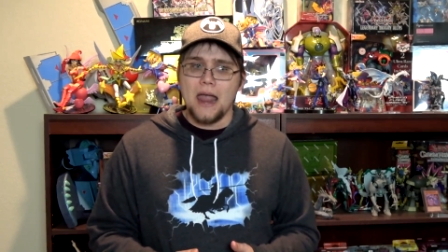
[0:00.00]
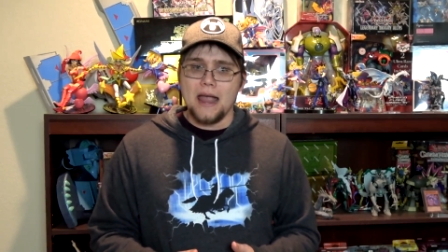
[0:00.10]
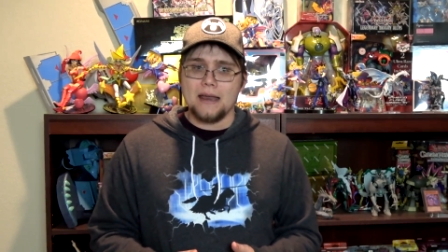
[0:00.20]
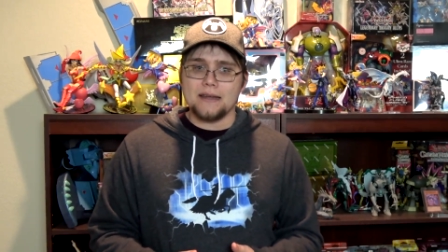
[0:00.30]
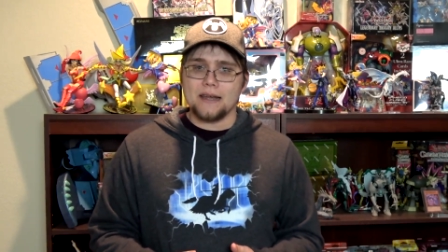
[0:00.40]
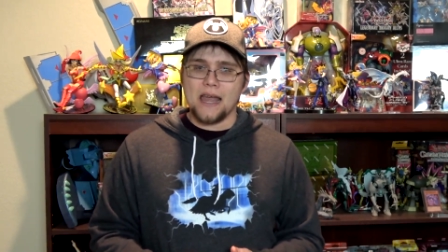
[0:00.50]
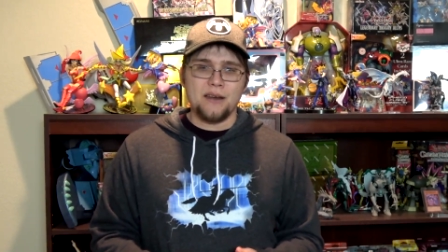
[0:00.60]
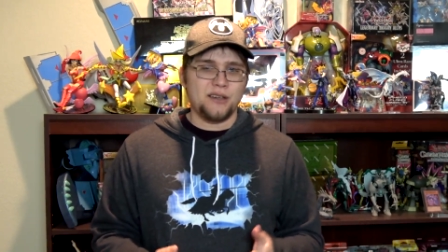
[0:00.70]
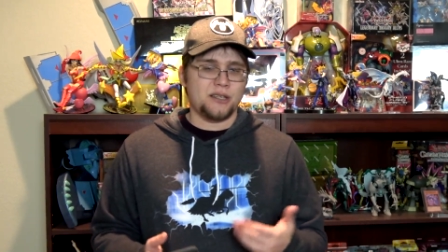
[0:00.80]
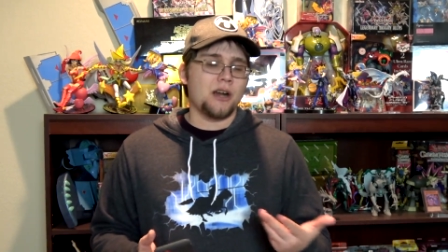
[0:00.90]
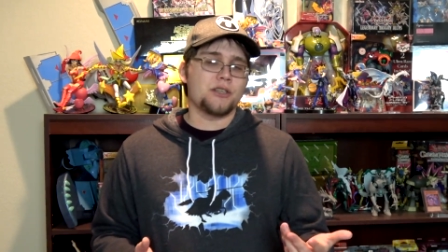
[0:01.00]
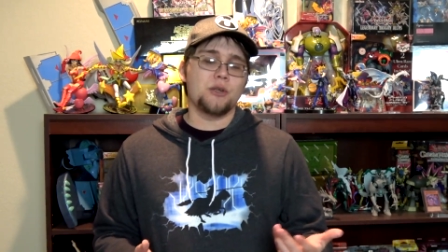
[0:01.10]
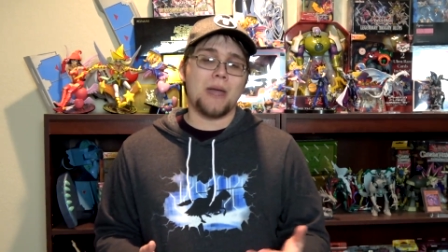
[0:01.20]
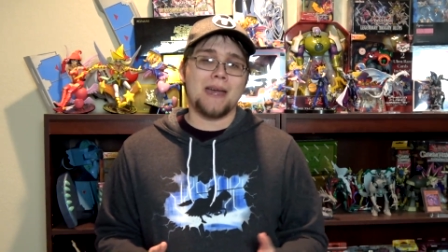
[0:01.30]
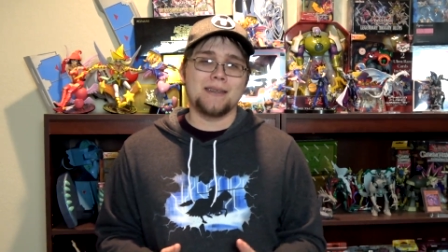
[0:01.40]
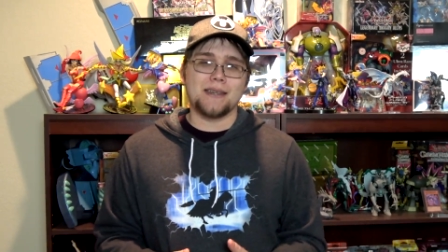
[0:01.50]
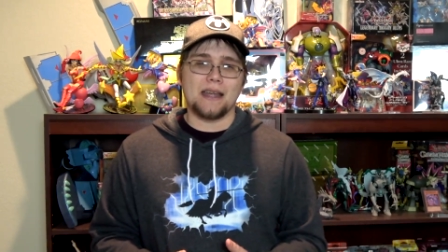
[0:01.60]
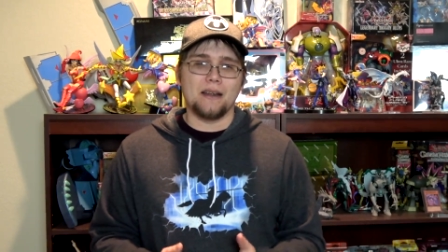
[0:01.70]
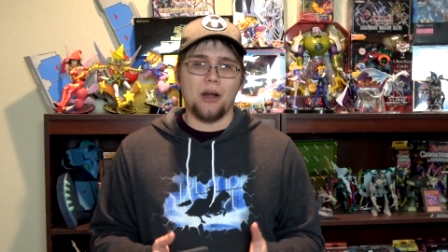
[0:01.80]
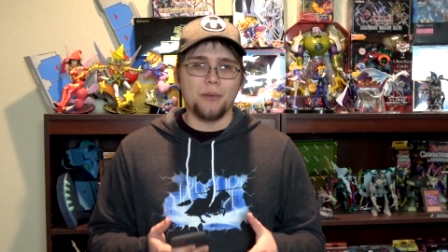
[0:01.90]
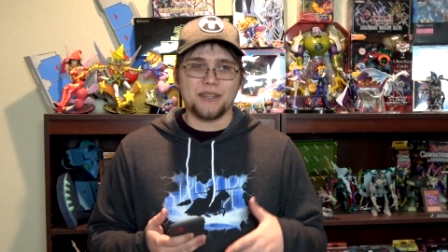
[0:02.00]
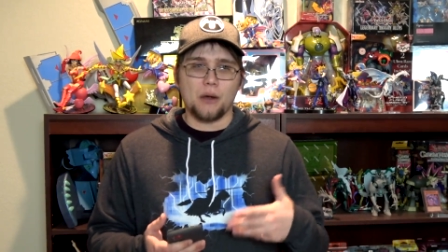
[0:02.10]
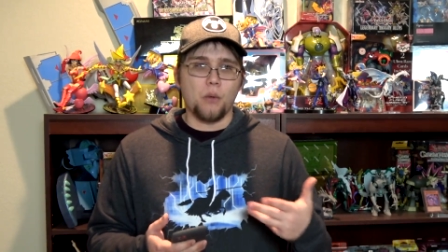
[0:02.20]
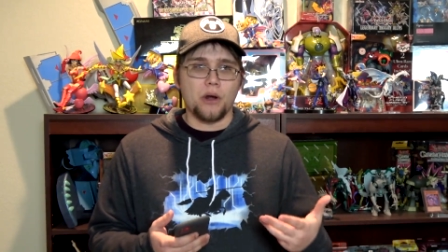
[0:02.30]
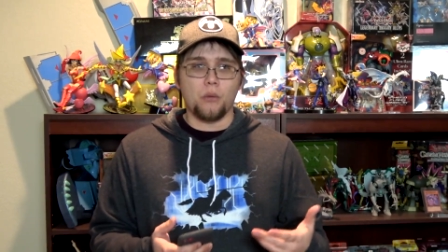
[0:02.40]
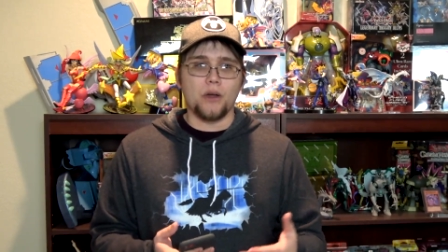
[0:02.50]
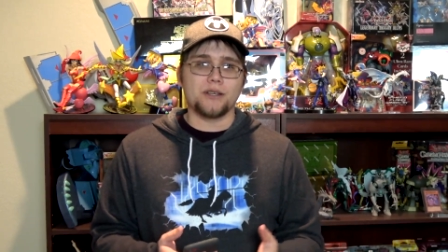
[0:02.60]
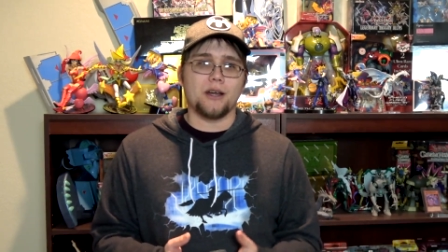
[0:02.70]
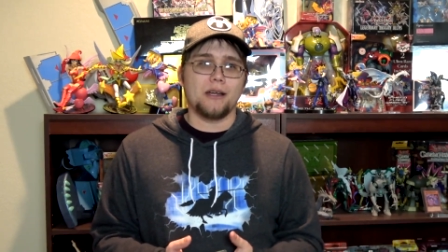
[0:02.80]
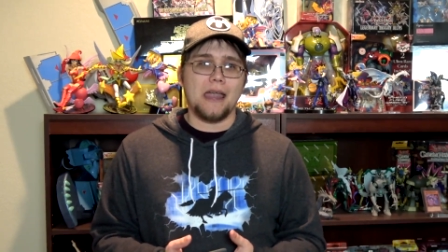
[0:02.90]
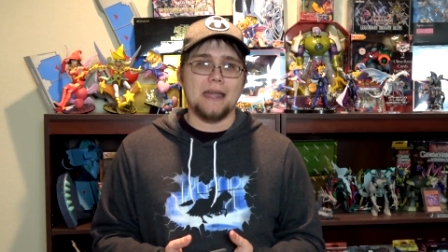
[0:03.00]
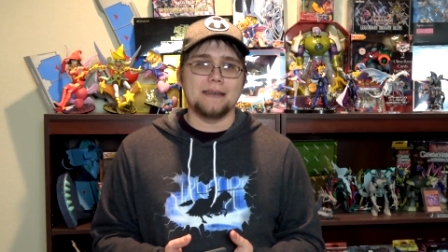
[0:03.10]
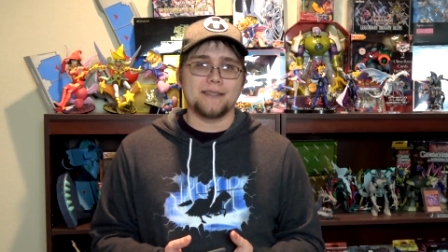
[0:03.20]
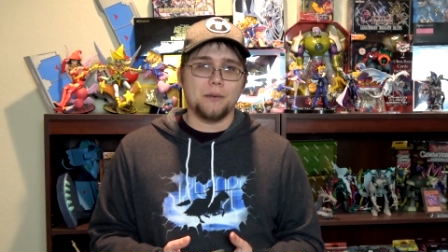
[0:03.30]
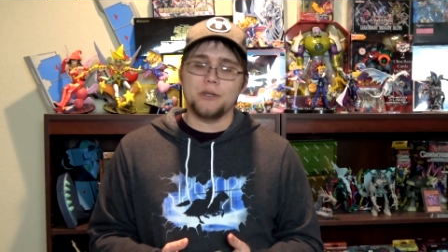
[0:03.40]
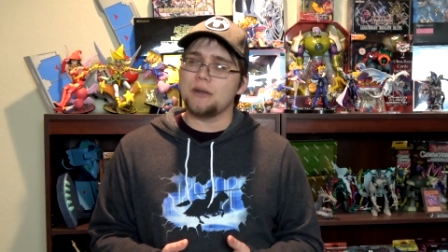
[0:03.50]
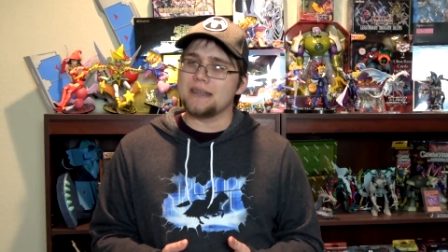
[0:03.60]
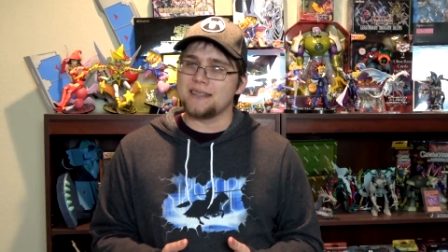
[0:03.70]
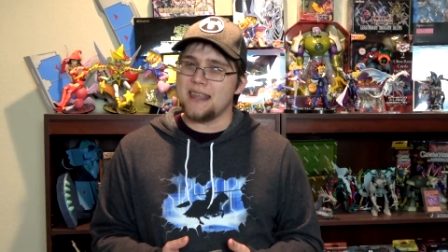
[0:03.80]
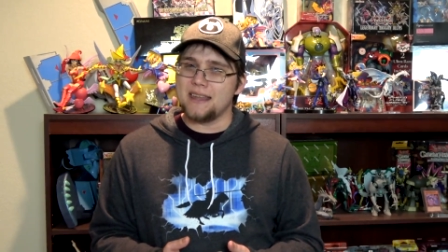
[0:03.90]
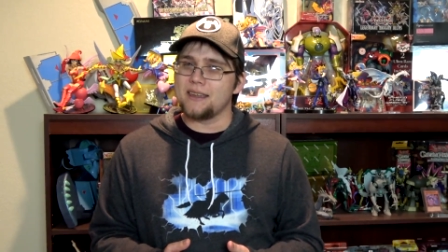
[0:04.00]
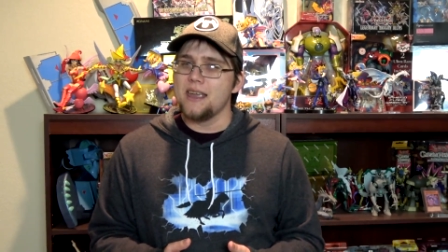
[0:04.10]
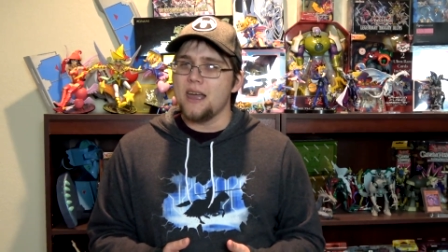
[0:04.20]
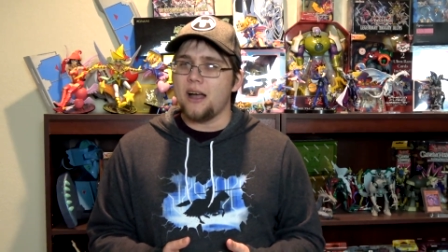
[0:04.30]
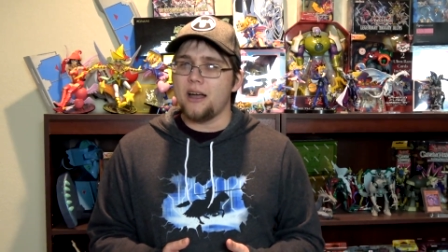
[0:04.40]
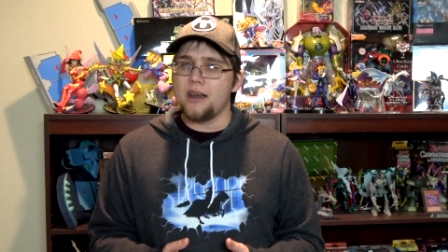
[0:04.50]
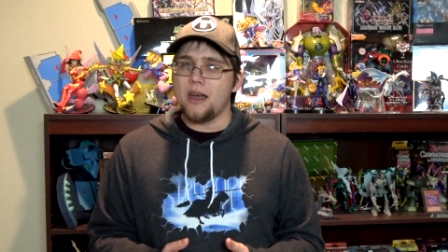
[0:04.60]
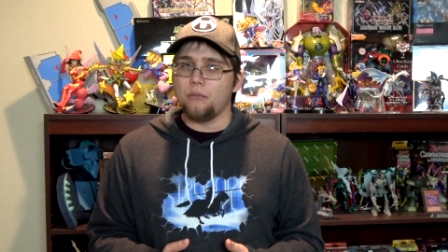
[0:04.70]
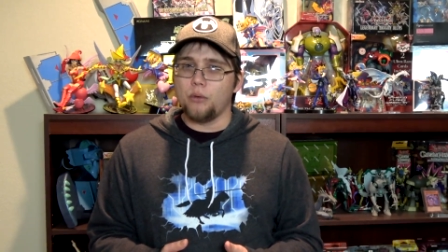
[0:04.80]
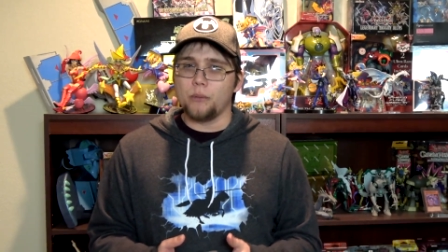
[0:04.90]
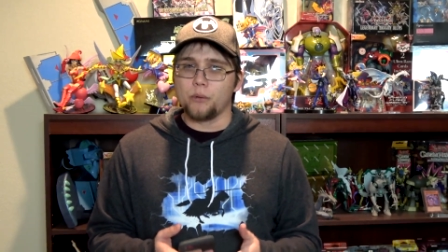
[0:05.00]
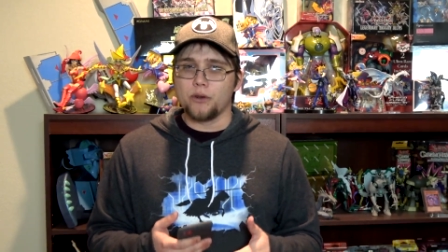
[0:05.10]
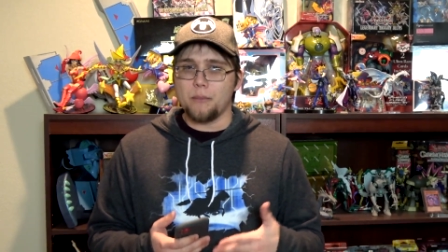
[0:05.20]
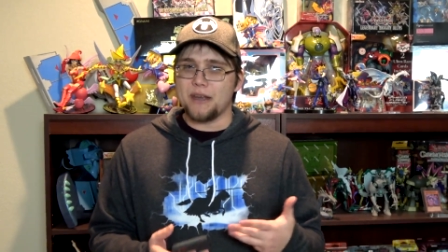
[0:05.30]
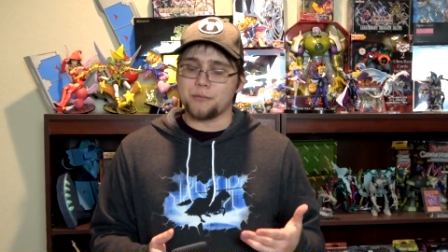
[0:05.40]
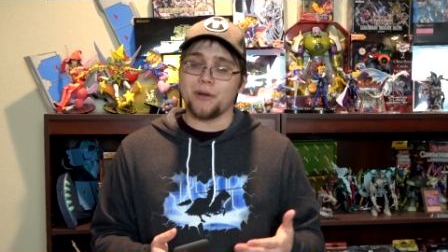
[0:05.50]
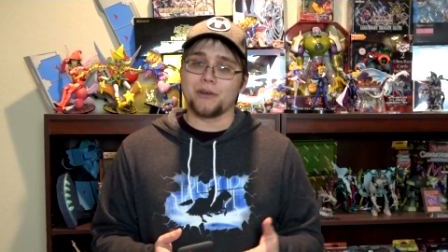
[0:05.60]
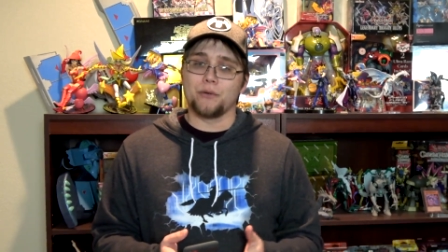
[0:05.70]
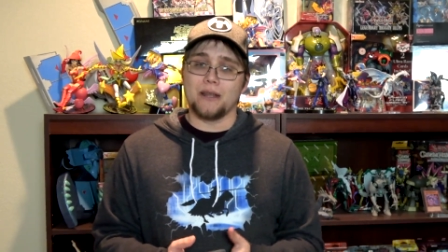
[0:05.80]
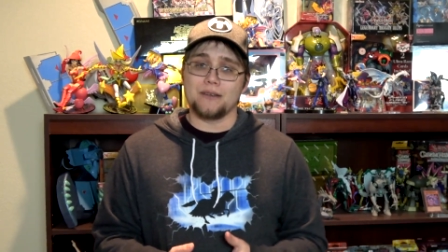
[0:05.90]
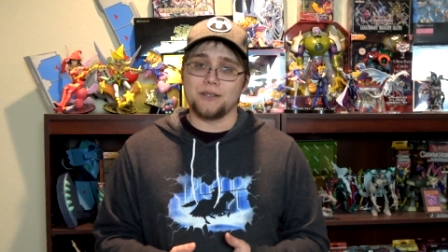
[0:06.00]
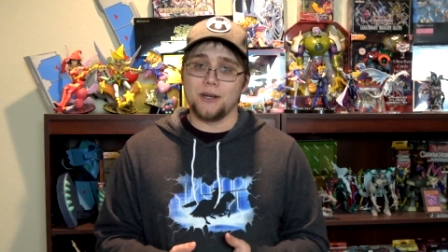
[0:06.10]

and kind of just talk to you guys, kind of almost like a one-on-one talk, and see what you guys think on what were the best products for last